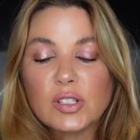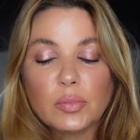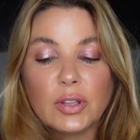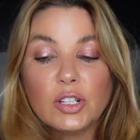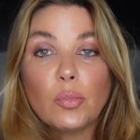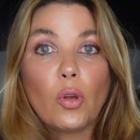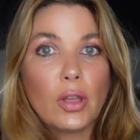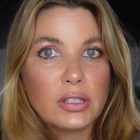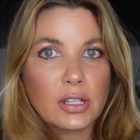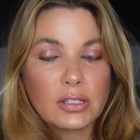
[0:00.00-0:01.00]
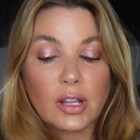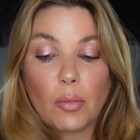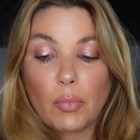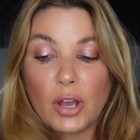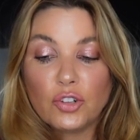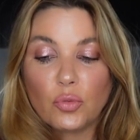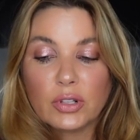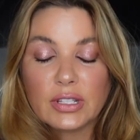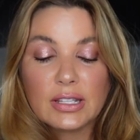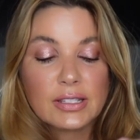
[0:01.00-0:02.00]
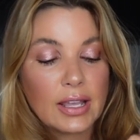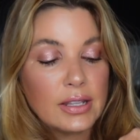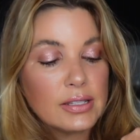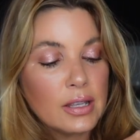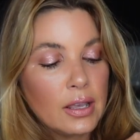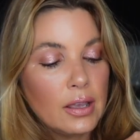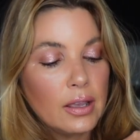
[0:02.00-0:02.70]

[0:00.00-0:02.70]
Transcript: it's blendable, it does not budge once it sets.